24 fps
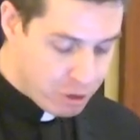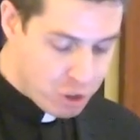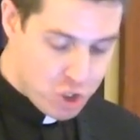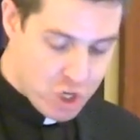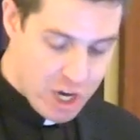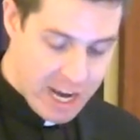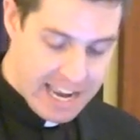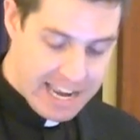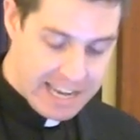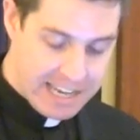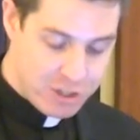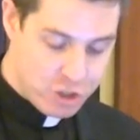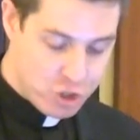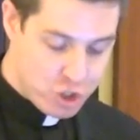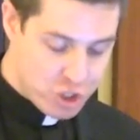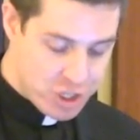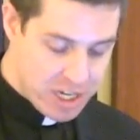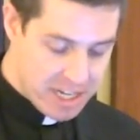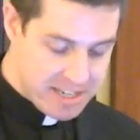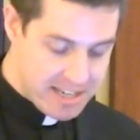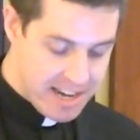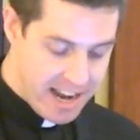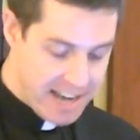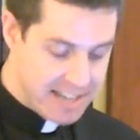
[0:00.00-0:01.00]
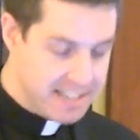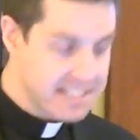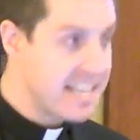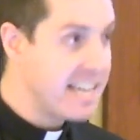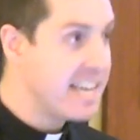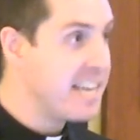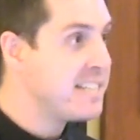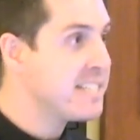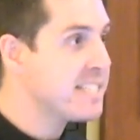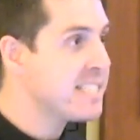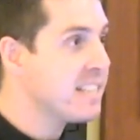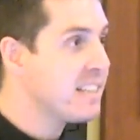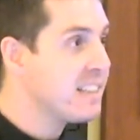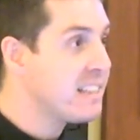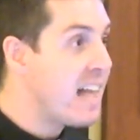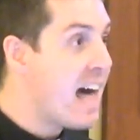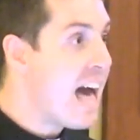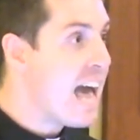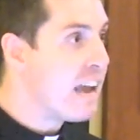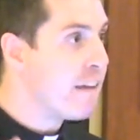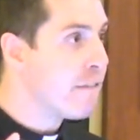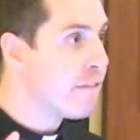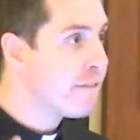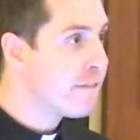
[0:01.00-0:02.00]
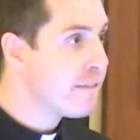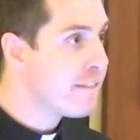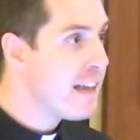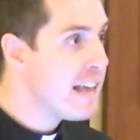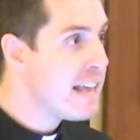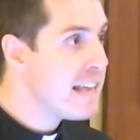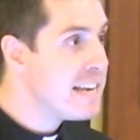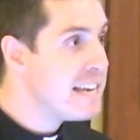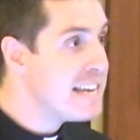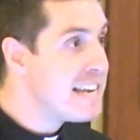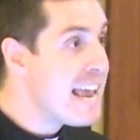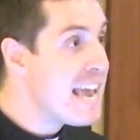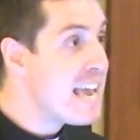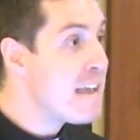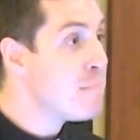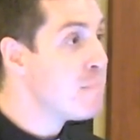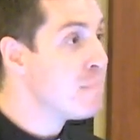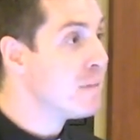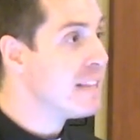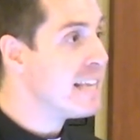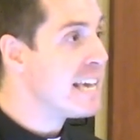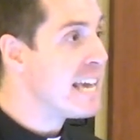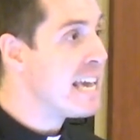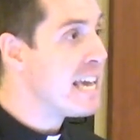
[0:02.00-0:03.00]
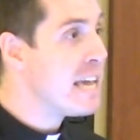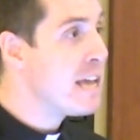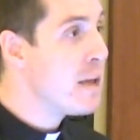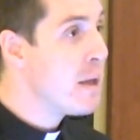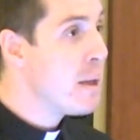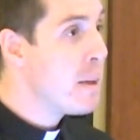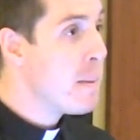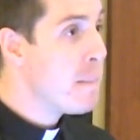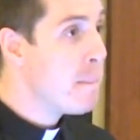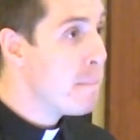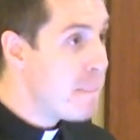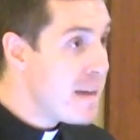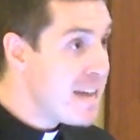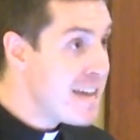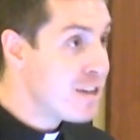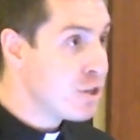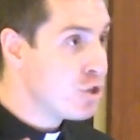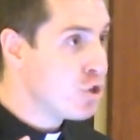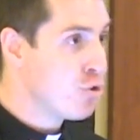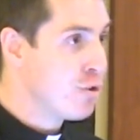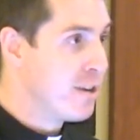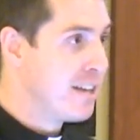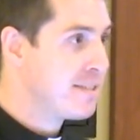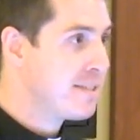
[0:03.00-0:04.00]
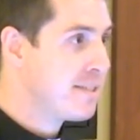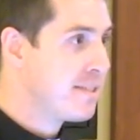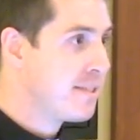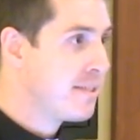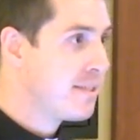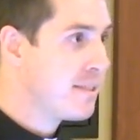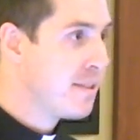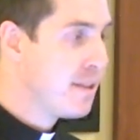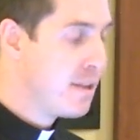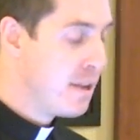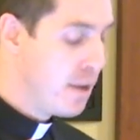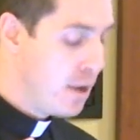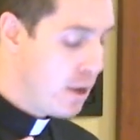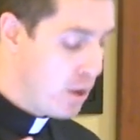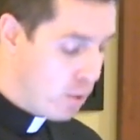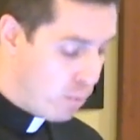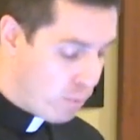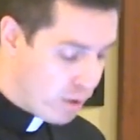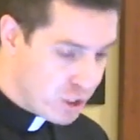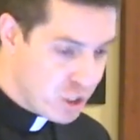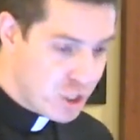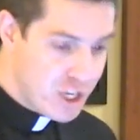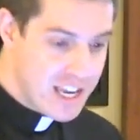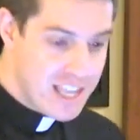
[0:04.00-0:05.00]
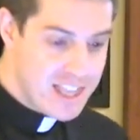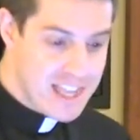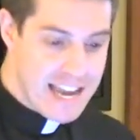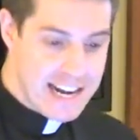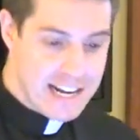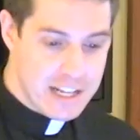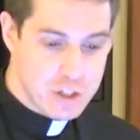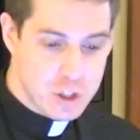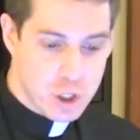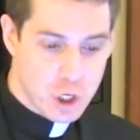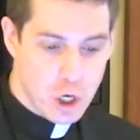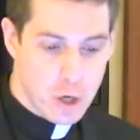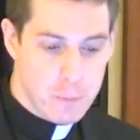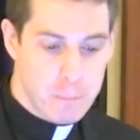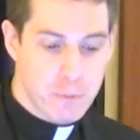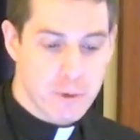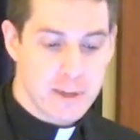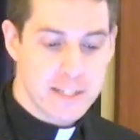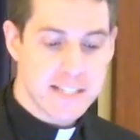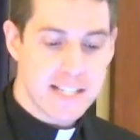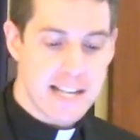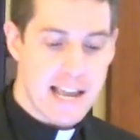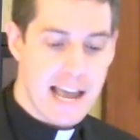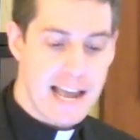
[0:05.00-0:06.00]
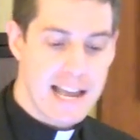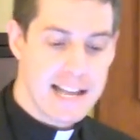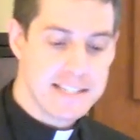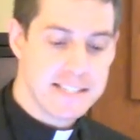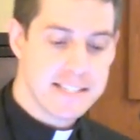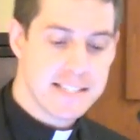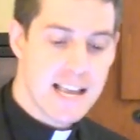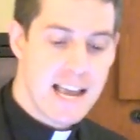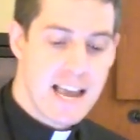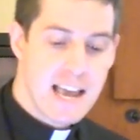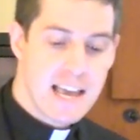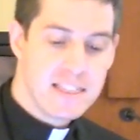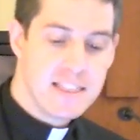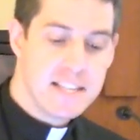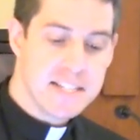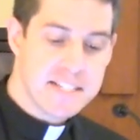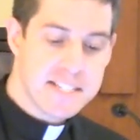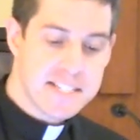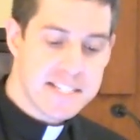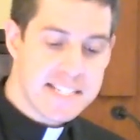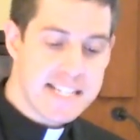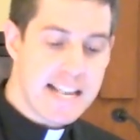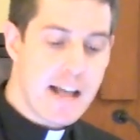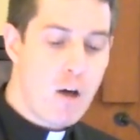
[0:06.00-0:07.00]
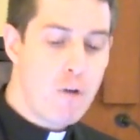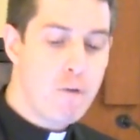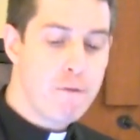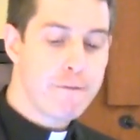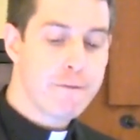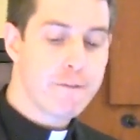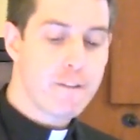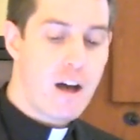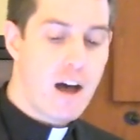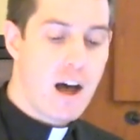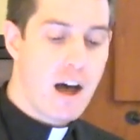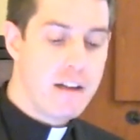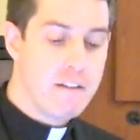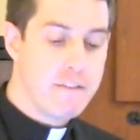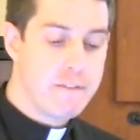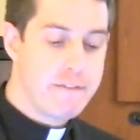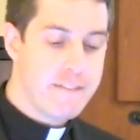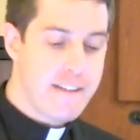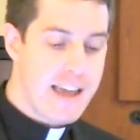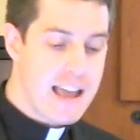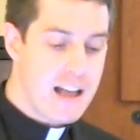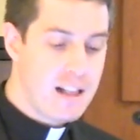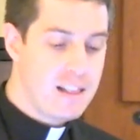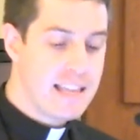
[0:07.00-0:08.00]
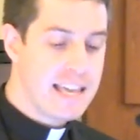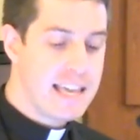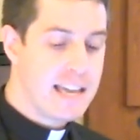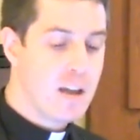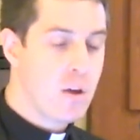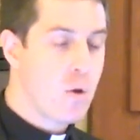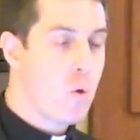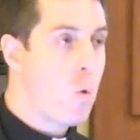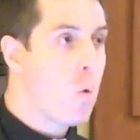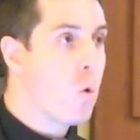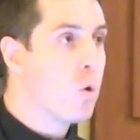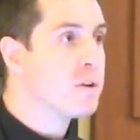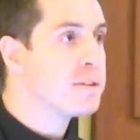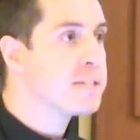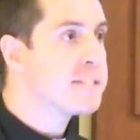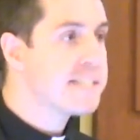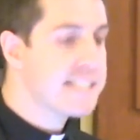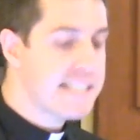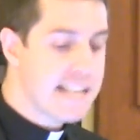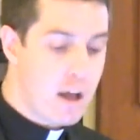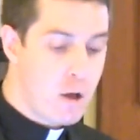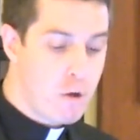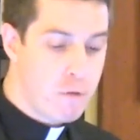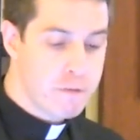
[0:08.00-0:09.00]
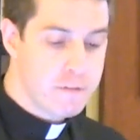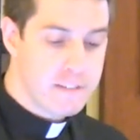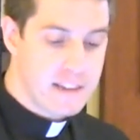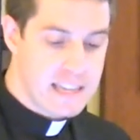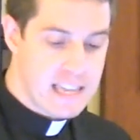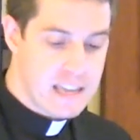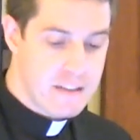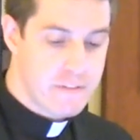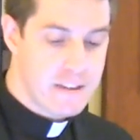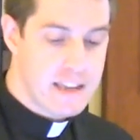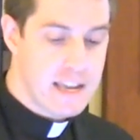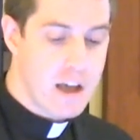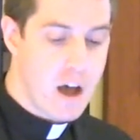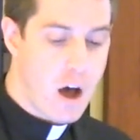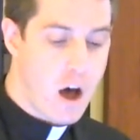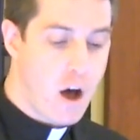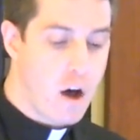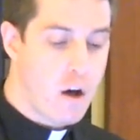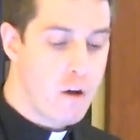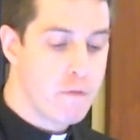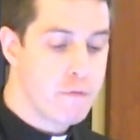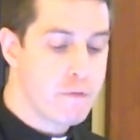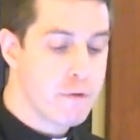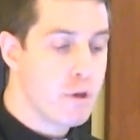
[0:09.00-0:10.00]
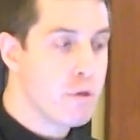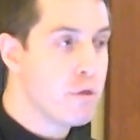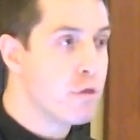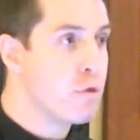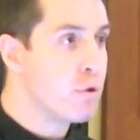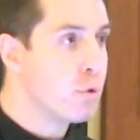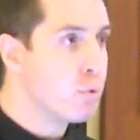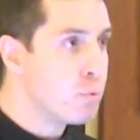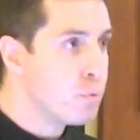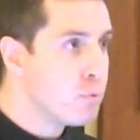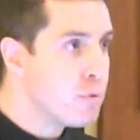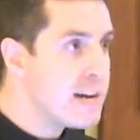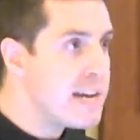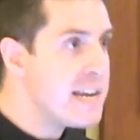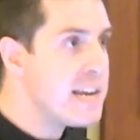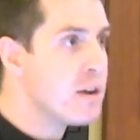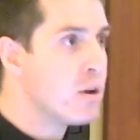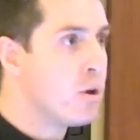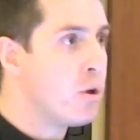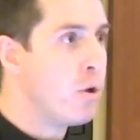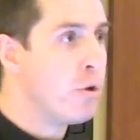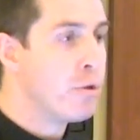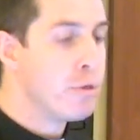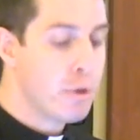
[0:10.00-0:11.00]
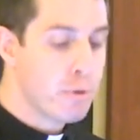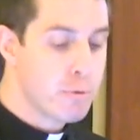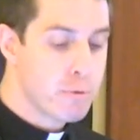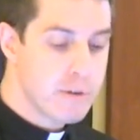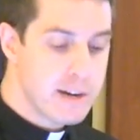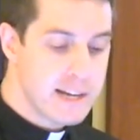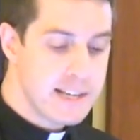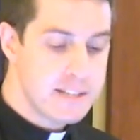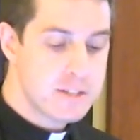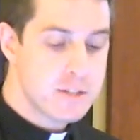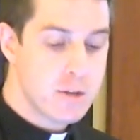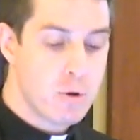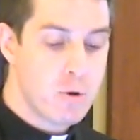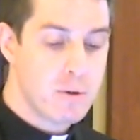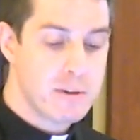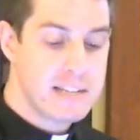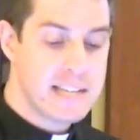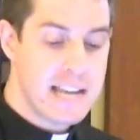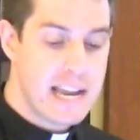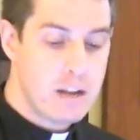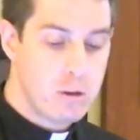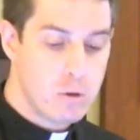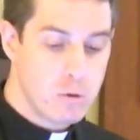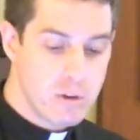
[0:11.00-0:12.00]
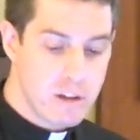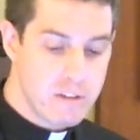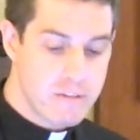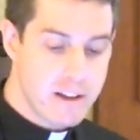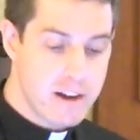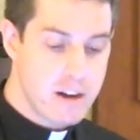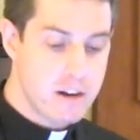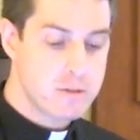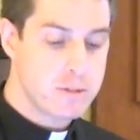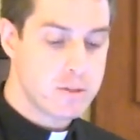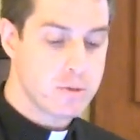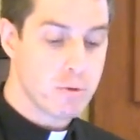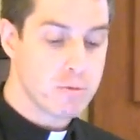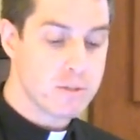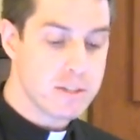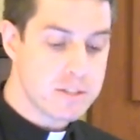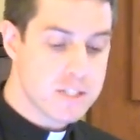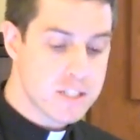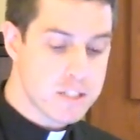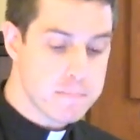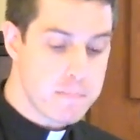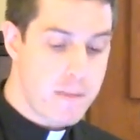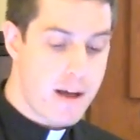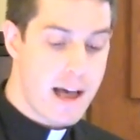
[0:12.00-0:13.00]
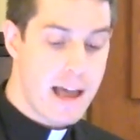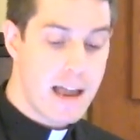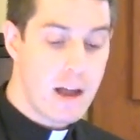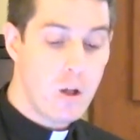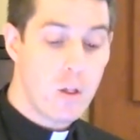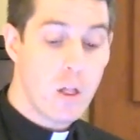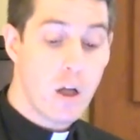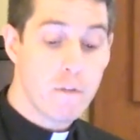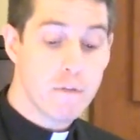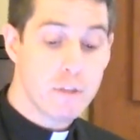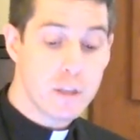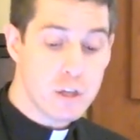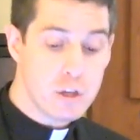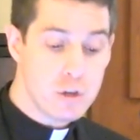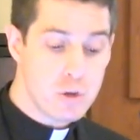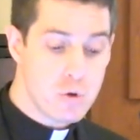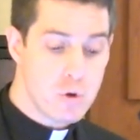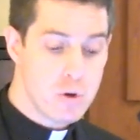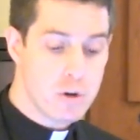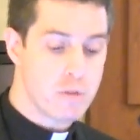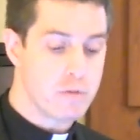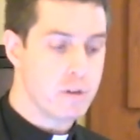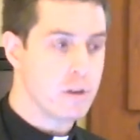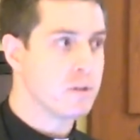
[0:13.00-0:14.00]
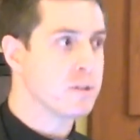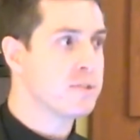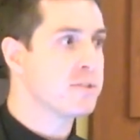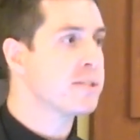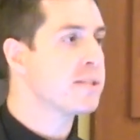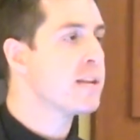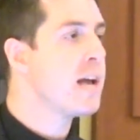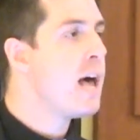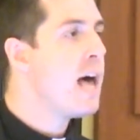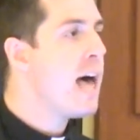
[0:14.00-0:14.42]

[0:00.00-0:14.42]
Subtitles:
change to Dante's life, namely Beatrice, which he then interprets as the self-unveiling or self-giving of the real, the riso dell'universo, the smile of the universe,